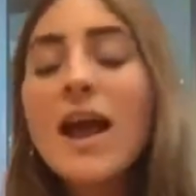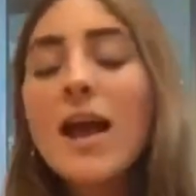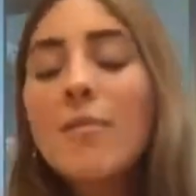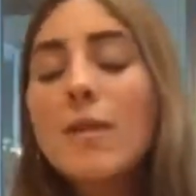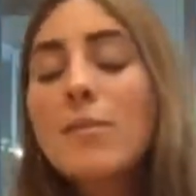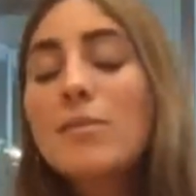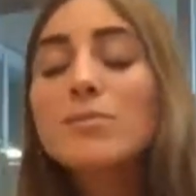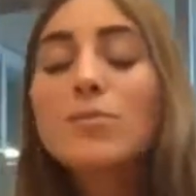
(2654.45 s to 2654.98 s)
And
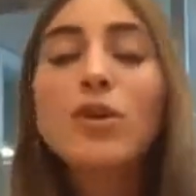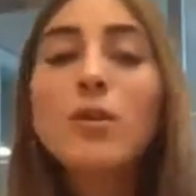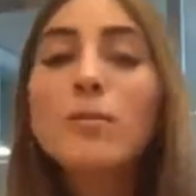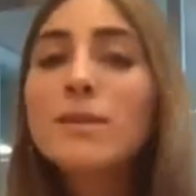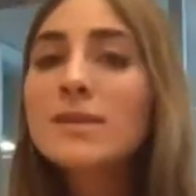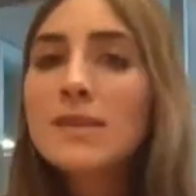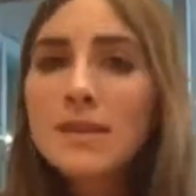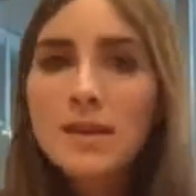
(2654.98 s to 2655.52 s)
maybe this
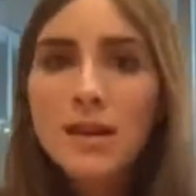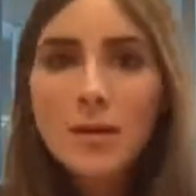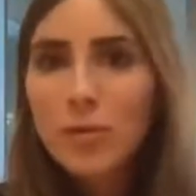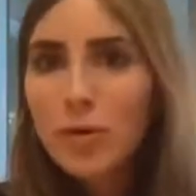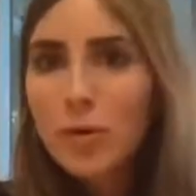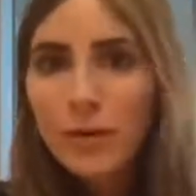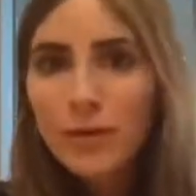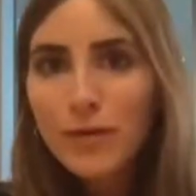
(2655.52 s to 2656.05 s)
program isn't
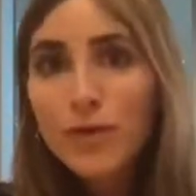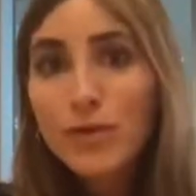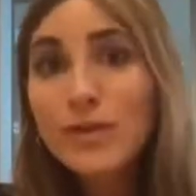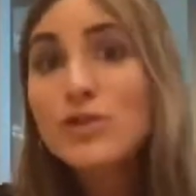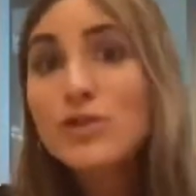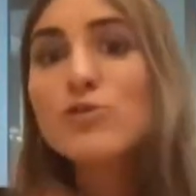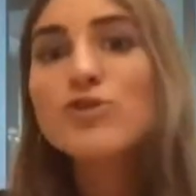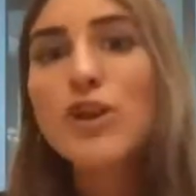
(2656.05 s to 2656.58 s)
appropriate for you,
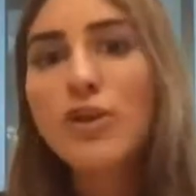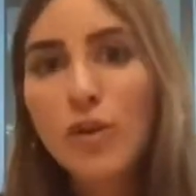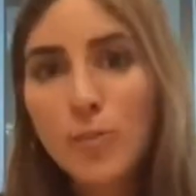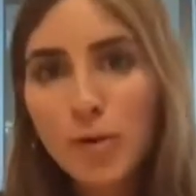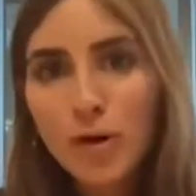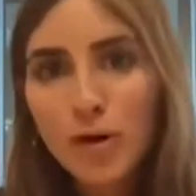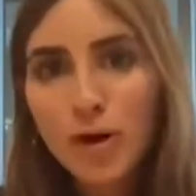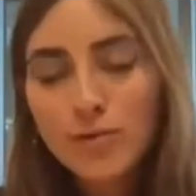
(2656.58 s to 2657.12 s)
because no general
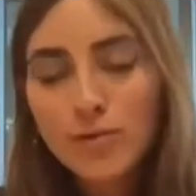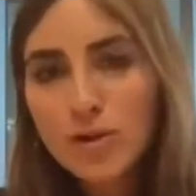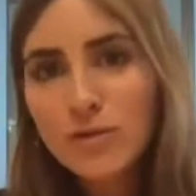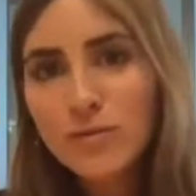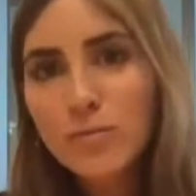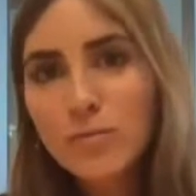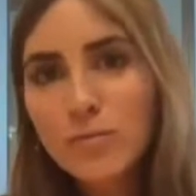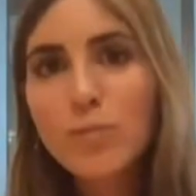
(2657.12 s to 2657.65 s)
program should
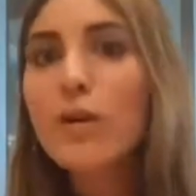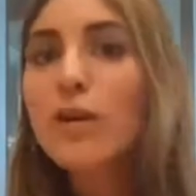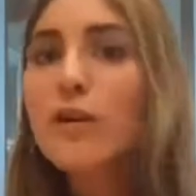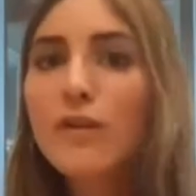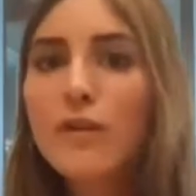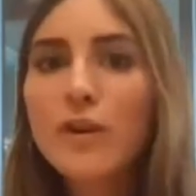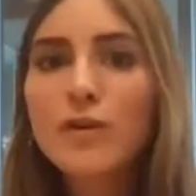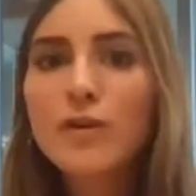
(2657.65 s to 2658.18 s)
work
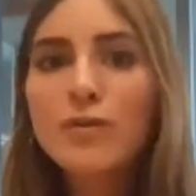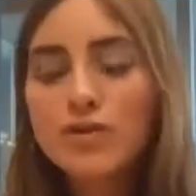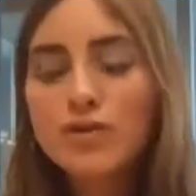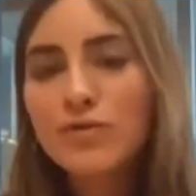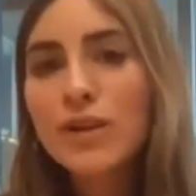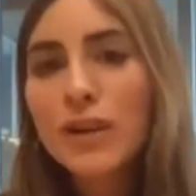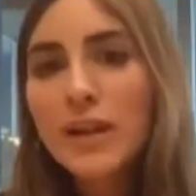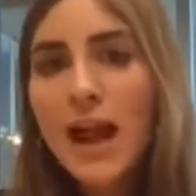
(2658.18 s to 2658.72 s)
for you. You
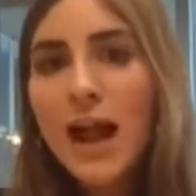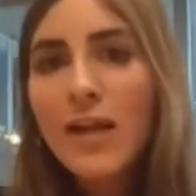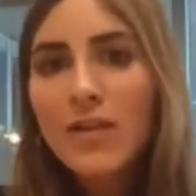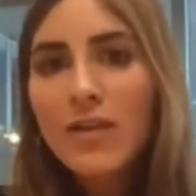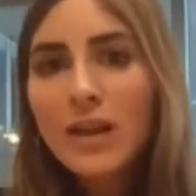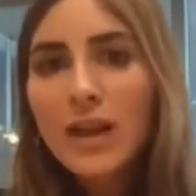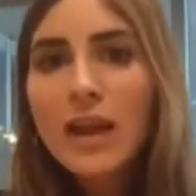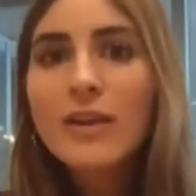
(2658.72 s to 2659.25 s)
should really get
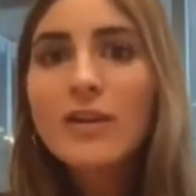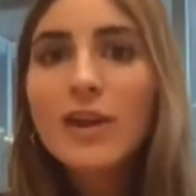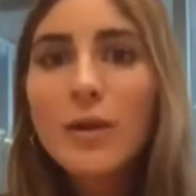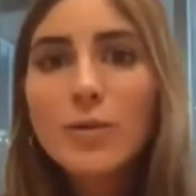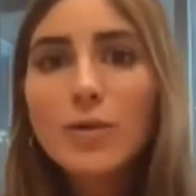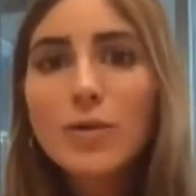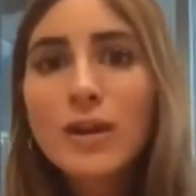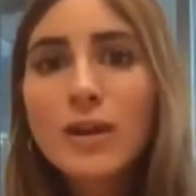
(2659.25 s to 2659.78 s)
the catered
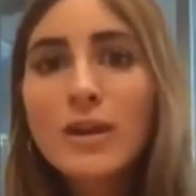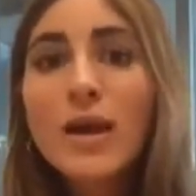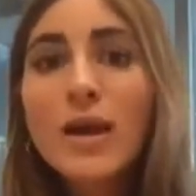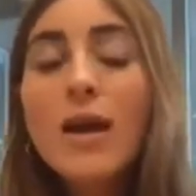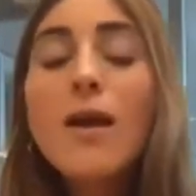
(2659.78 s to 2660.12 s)
help you need.